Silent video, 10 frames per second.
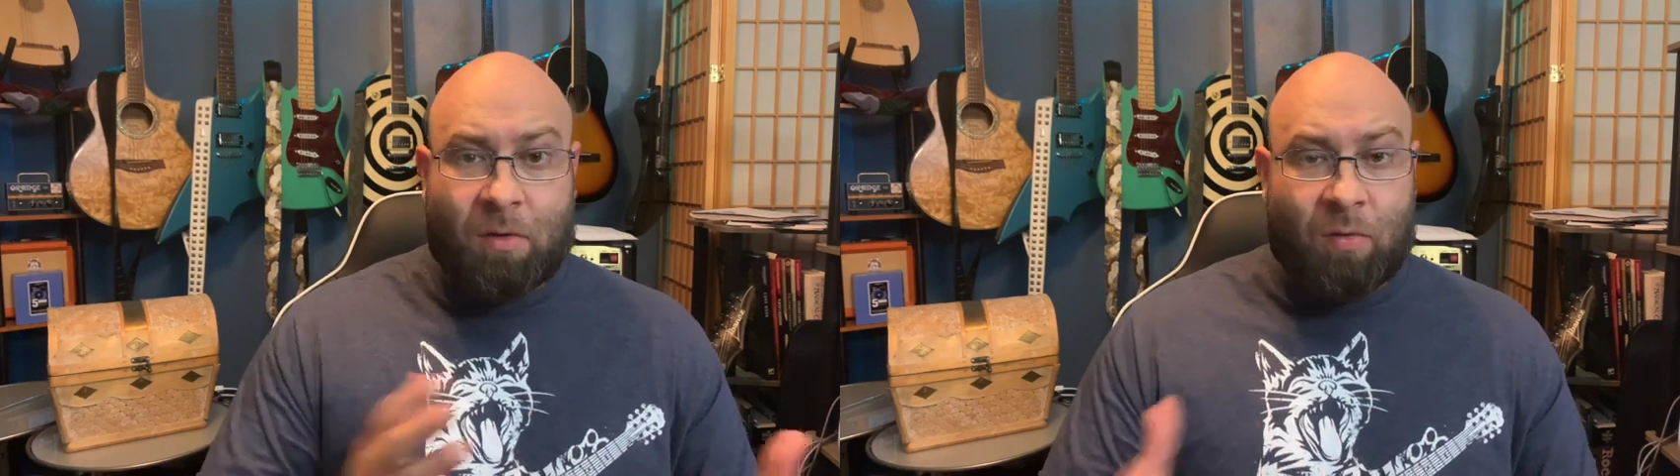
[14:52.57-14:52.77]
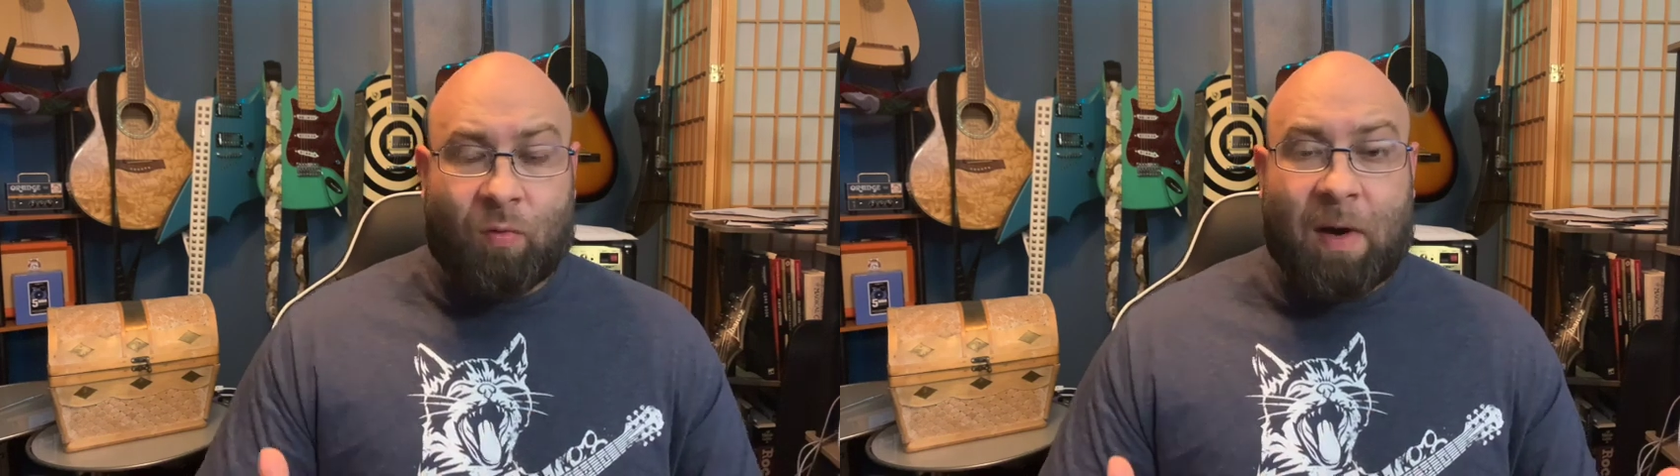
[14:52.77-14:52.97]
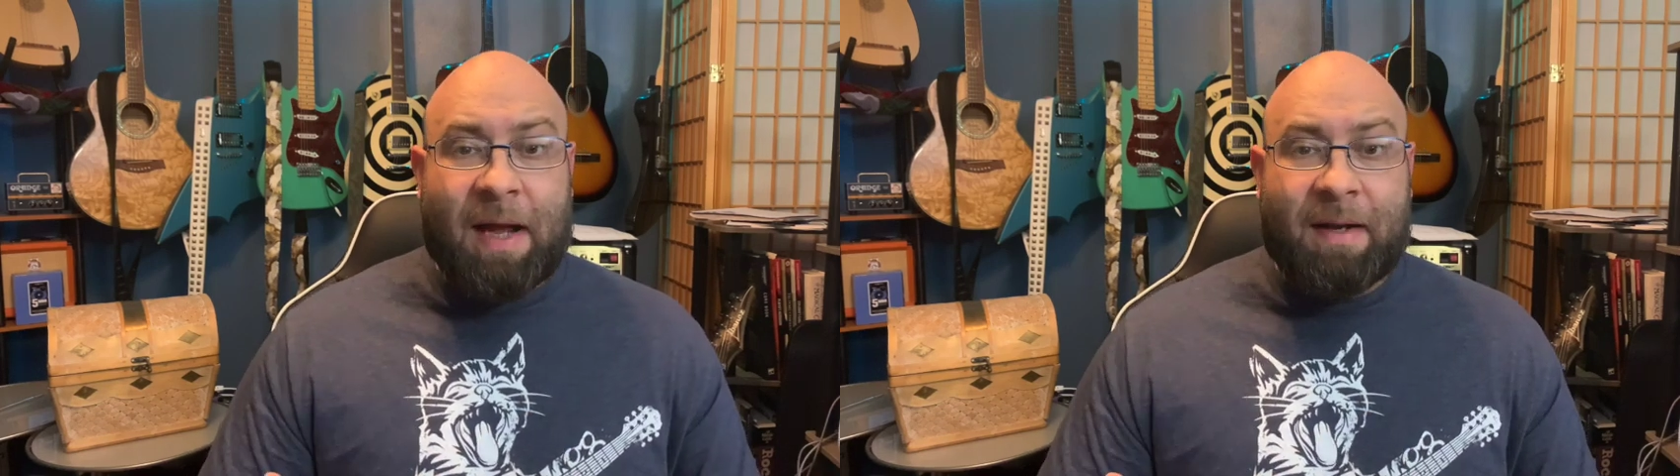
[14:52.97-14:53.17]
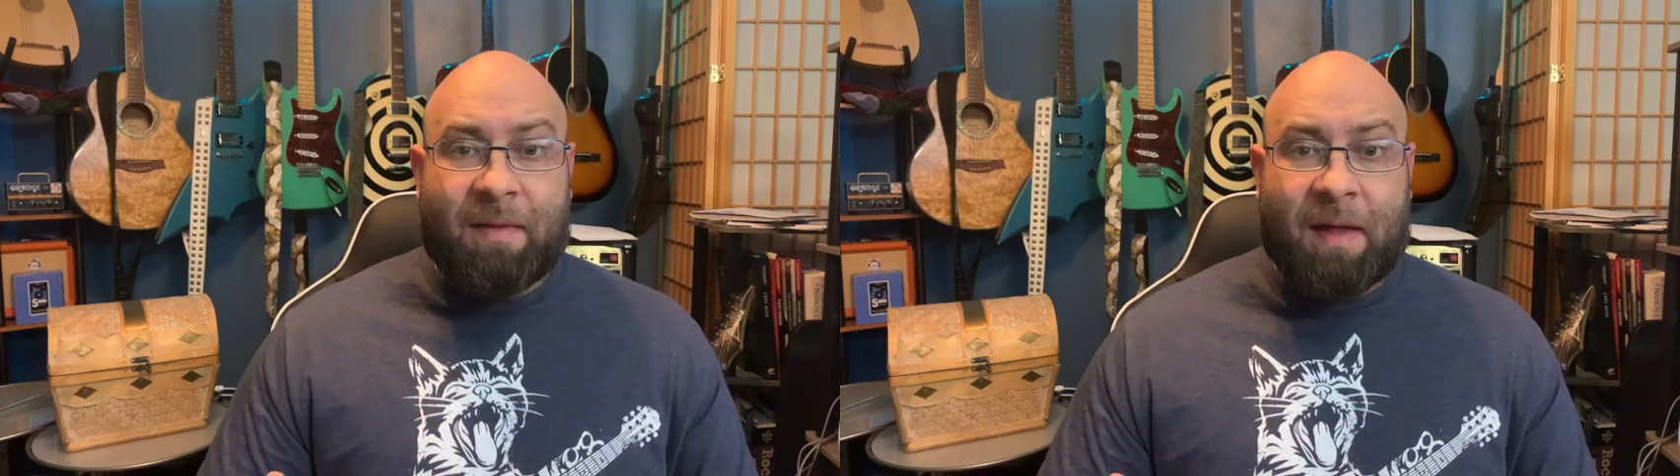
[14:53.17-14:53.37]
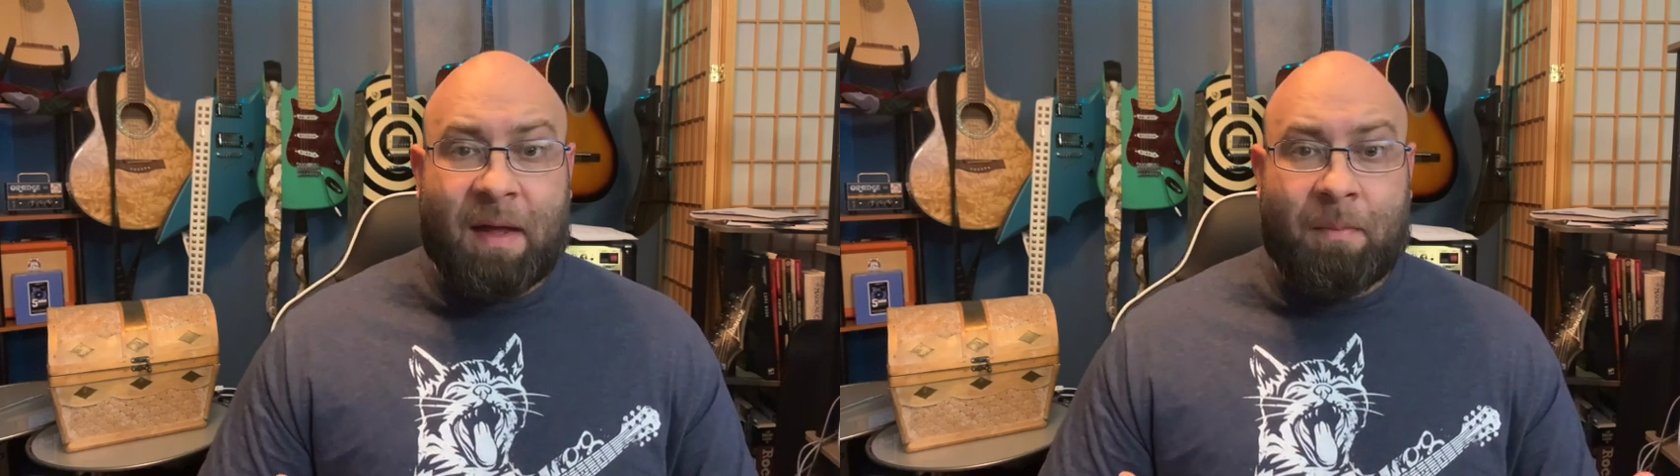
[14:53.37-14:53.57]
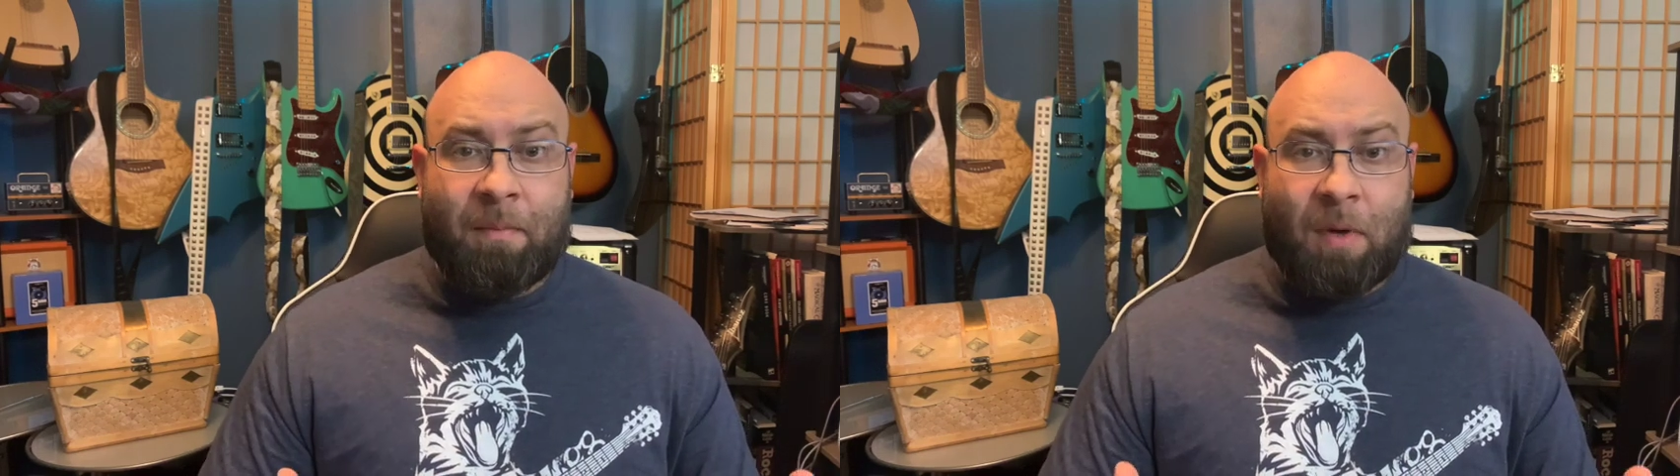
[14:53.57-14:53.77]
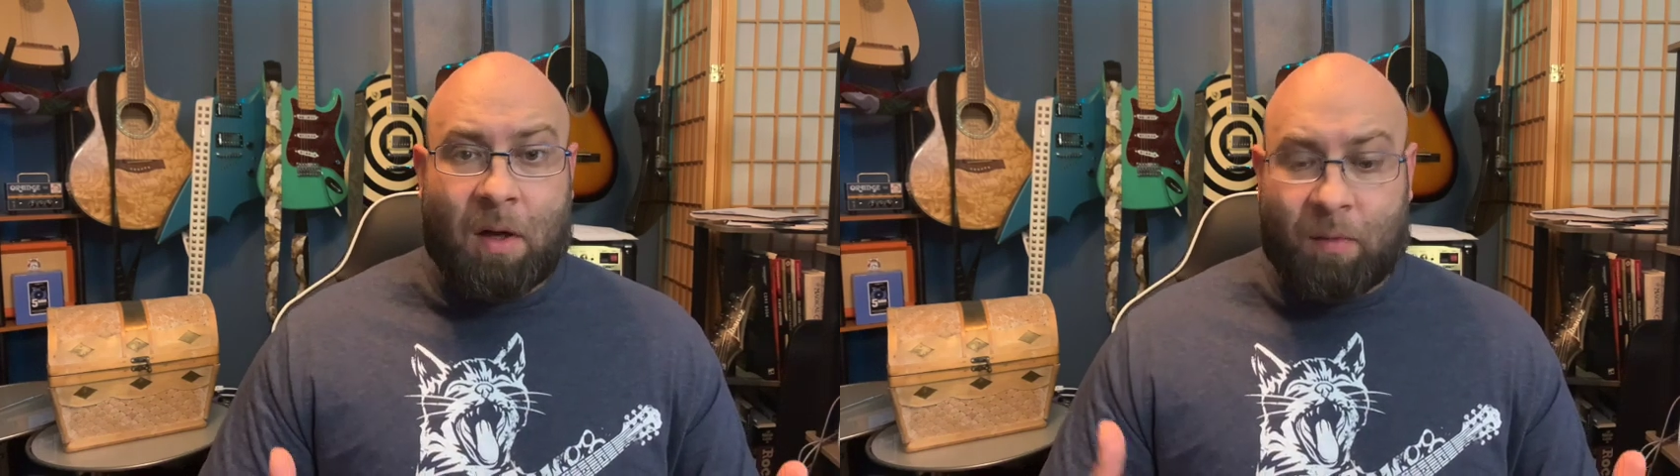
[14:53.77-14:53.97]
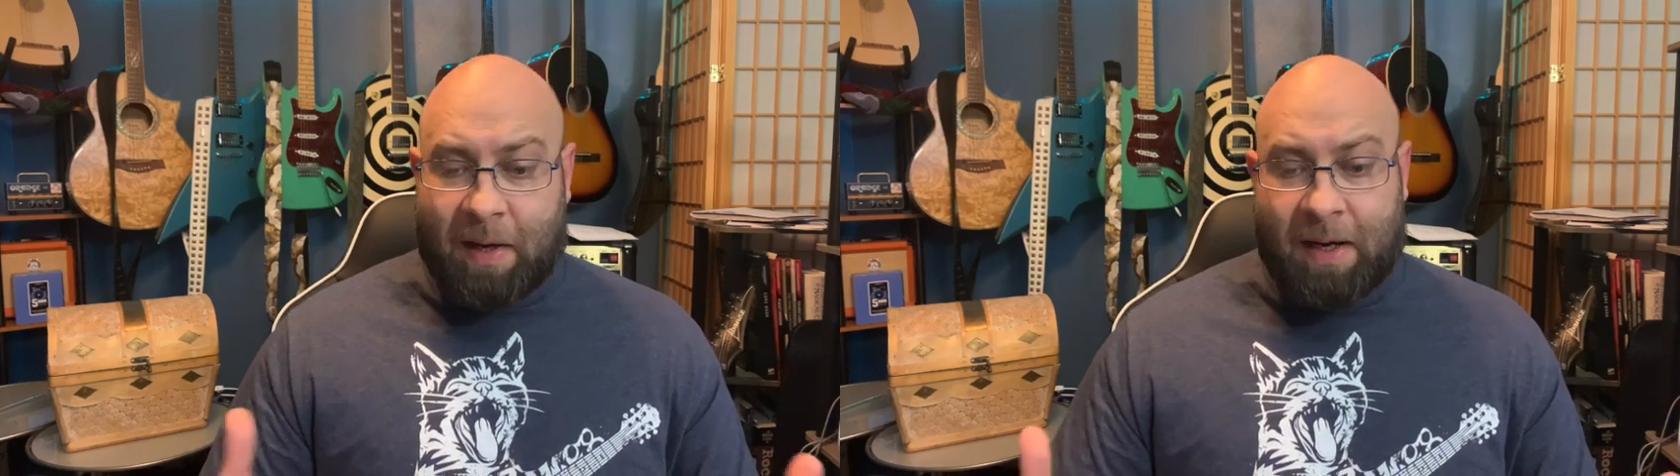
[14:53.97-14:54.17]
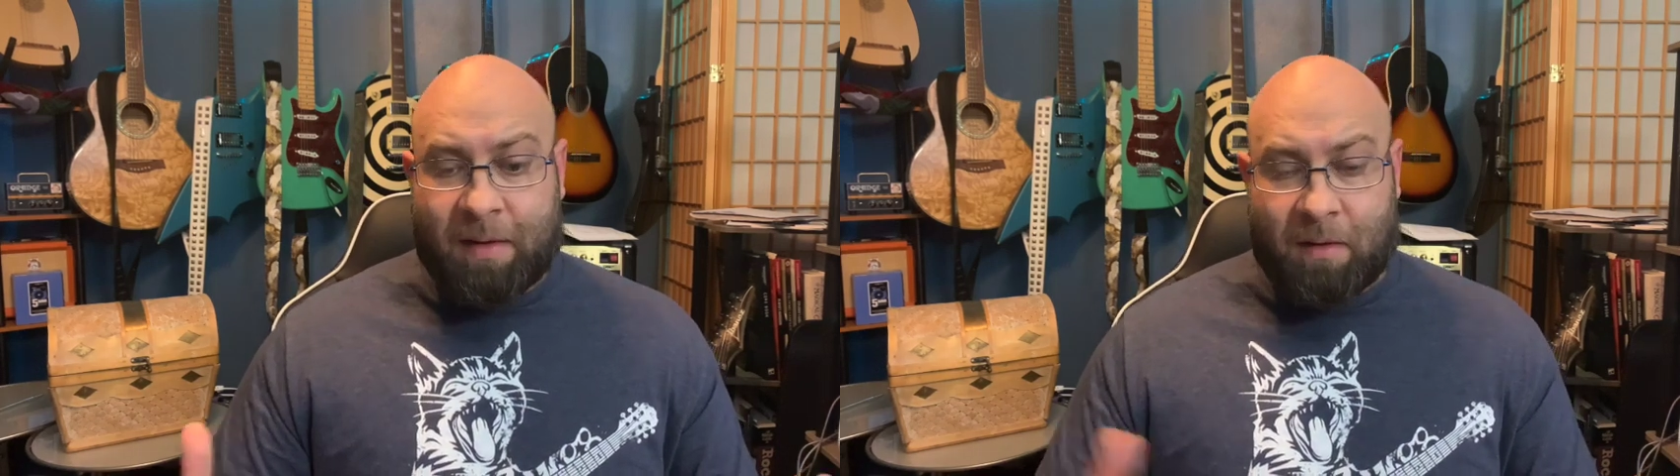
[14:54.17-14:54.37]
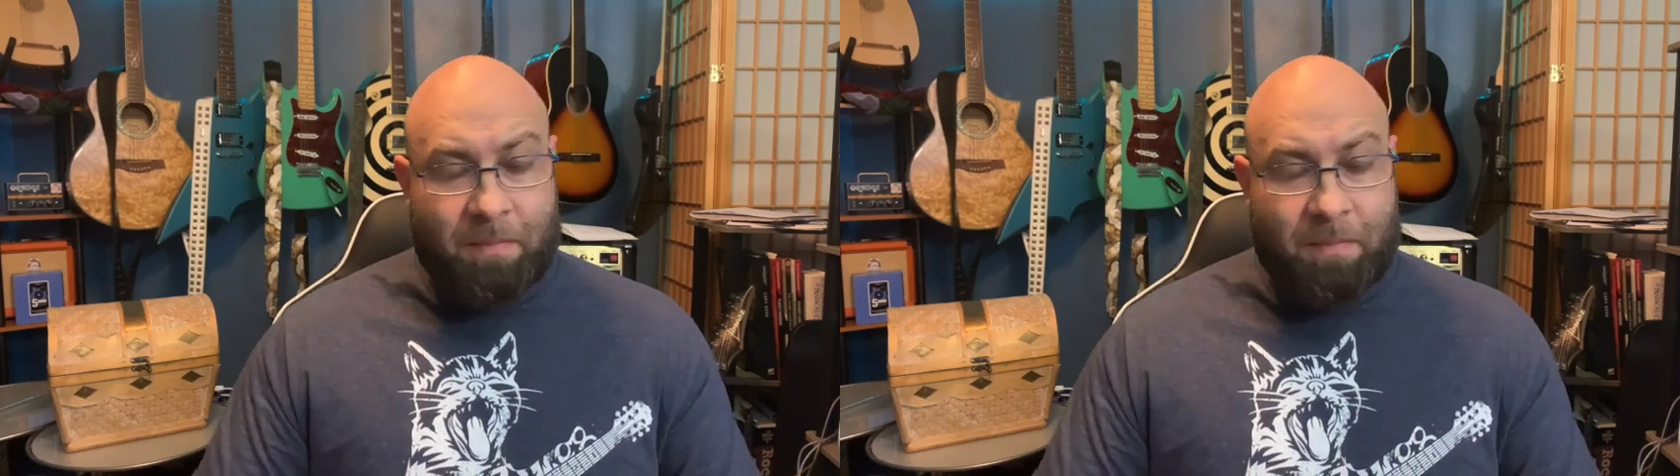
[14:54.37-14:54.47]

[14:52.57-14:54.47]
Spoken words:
Rand and them, Rand,